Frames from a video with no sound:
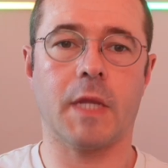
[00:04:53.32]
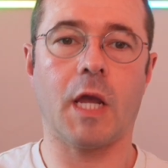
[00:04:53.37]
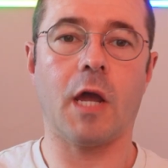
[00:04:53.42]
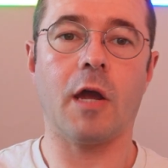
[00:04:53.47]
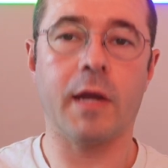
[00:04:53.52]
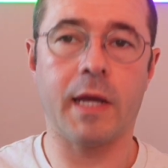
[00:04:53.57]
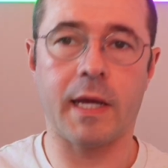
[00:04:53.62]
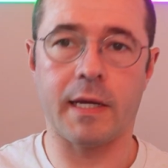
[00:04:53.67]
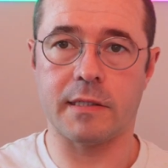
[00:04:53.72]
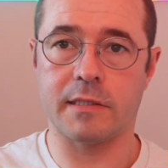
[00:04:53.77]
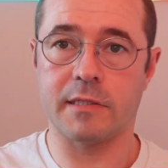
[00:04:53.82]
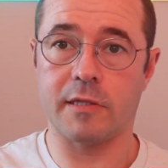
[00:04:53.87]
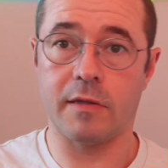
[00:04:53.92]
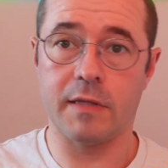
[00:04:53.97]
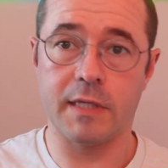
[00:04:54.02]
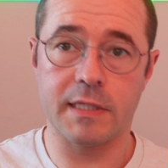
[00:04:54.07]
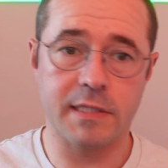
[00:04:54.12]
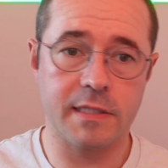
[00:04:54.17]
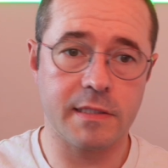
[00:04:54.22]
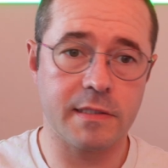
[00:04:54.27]
Okay, so
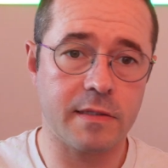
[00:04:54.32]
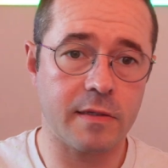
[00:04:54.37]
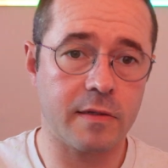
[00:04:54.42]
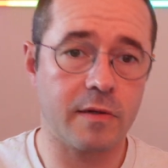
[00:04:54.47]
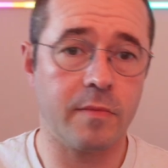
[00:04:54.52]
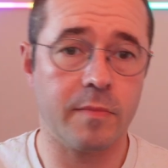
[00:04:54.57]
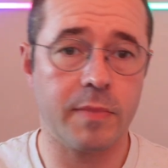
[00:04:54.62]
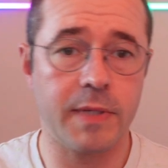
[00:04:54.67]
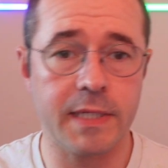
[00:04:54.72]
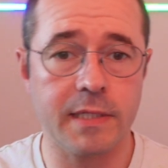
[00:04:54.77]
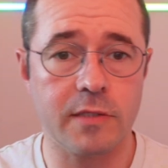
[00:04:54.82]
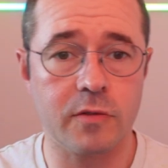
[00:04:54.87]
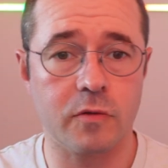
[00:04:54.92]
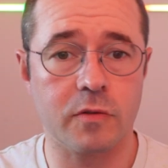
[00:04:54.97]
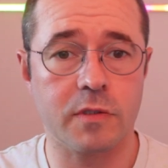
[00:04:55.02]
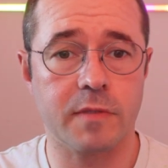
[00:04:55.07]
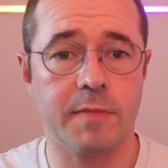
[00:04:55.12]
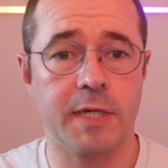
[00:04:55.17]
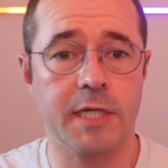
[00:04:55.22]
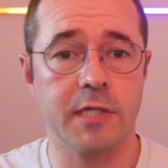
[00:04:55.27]
this is the complete
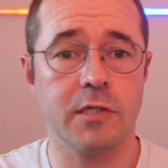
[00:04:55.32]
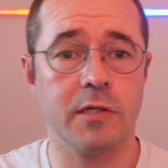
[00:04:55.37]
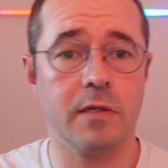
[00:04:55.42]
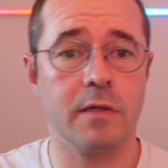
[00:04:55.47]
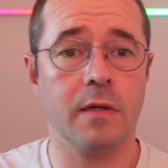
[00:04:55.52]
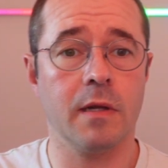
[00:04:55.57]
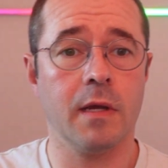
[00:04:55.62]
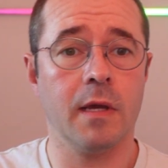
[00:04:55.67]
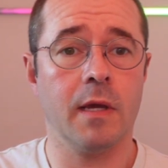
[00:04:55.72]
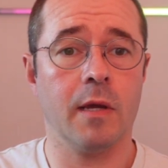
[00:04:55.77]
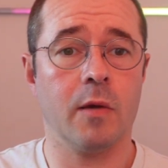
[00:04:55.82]
automation.